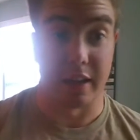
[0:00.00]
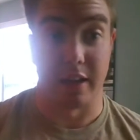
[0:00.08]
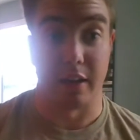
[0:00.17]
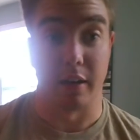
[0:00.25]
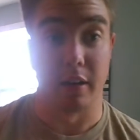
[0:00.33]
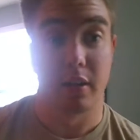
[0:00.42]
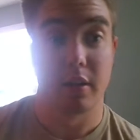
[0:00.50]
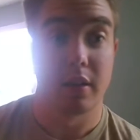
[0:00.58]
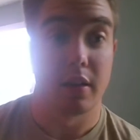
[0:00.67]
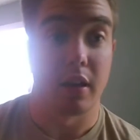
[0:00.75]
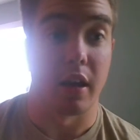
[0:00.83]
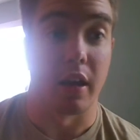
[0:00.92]
in
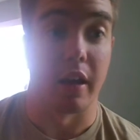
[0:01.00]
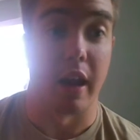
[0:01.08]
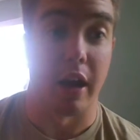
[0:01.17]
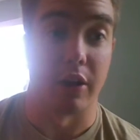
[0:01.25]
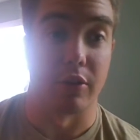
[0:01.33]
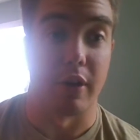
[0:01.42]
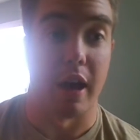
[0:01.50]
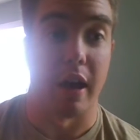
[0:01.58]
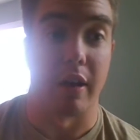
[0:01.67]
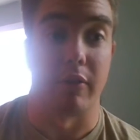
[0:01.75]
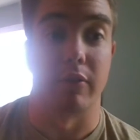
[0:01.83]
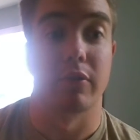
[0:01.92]
and now you
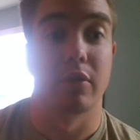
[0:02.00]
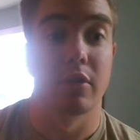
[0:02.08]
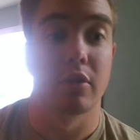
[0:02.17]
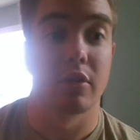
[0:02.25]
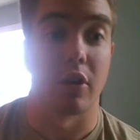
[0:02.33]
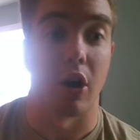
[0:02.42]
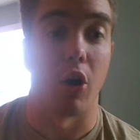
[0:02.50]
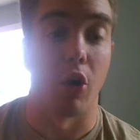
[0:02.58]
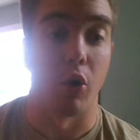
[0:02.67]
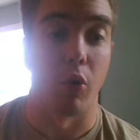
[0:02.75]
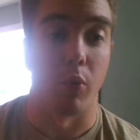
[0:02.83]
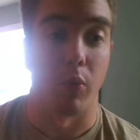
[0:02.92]
have a
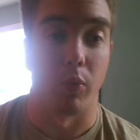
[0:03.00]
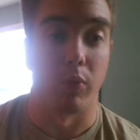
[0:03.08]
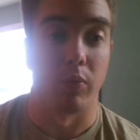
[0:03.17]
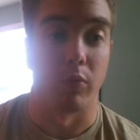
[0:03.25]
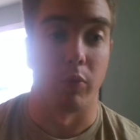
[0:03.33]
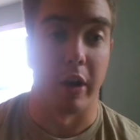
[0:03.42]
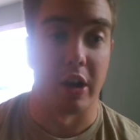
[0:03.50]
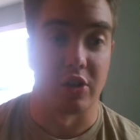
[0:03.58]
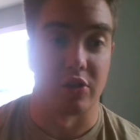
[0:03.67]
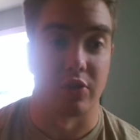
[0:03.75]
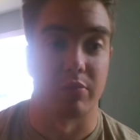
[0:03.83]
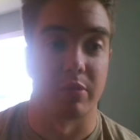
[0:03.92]
whole
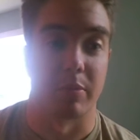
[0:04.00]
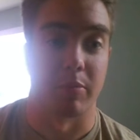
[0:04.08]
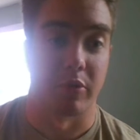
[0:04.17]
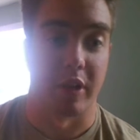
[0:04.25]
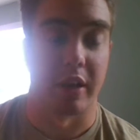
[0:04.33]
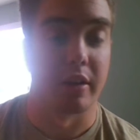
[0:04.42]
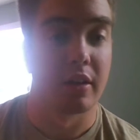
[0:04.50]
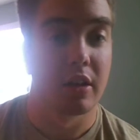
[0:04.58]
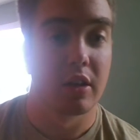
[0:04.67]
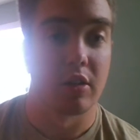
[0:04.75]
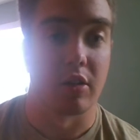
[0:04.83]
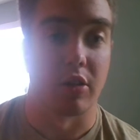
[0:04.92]
range of people that
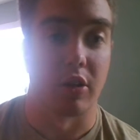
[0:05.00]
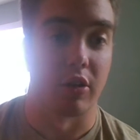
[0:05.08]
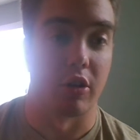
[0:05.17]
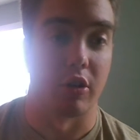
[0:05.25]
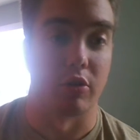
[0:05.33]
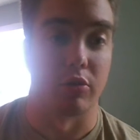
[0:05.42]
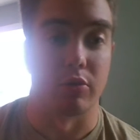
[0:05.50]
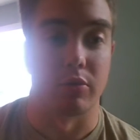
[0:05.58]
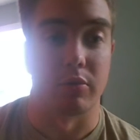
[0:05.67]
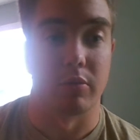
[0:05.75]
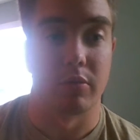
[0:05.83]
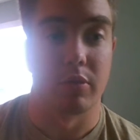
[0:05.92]
you don't know
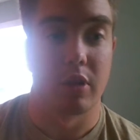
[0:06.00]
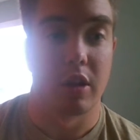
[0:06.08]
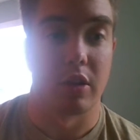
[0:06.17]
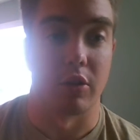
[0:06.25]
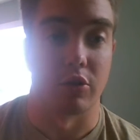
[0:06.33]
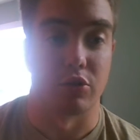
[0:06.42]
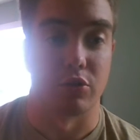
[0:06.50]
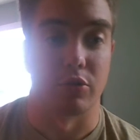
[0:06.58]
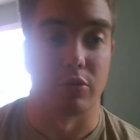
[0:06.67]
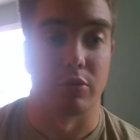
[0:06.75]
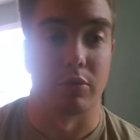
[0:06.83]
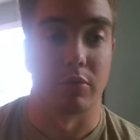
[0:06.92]
who their
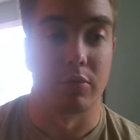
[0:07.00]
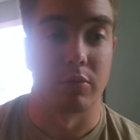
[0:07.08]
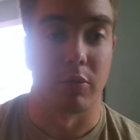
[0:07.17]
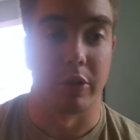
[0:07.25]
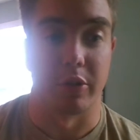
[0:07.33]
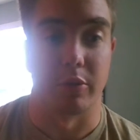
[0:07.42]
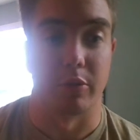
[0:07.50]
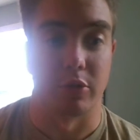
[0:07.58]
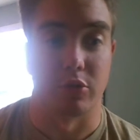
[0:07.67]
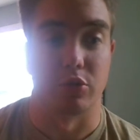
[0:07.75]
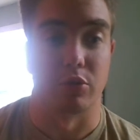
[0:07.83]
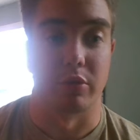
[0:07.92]
true what their
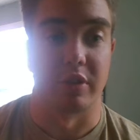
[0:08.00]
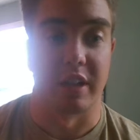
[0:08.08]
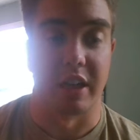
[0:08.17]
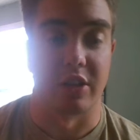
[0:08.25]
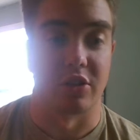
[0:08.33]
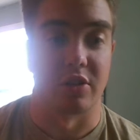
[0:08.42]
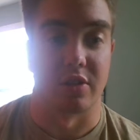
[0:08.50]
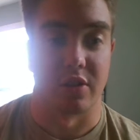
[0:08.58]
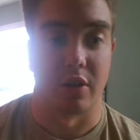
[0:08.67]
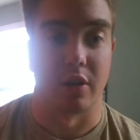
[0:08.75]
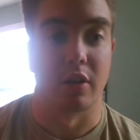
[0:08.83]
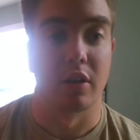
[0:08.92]
real true intentions
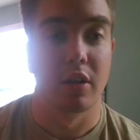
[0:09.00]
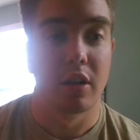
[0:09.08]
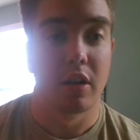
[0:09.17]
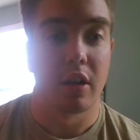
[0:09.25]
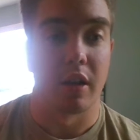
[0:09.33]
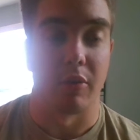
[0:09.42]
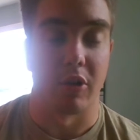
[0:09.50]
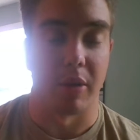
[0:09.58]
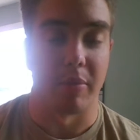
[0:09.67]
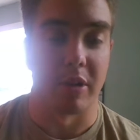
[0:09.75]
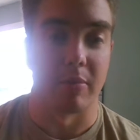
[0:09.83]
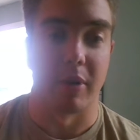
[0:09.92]
are. And what I
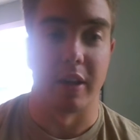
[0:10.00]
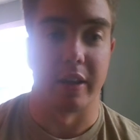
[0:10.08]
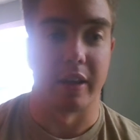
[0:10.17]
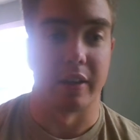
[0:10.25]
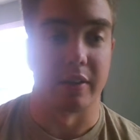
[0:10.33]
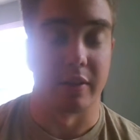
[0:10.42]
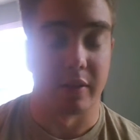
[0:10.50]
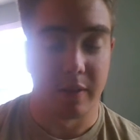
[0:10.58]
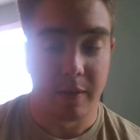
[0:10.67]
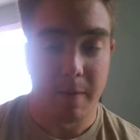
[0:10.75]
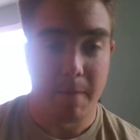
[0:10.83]
mean by that is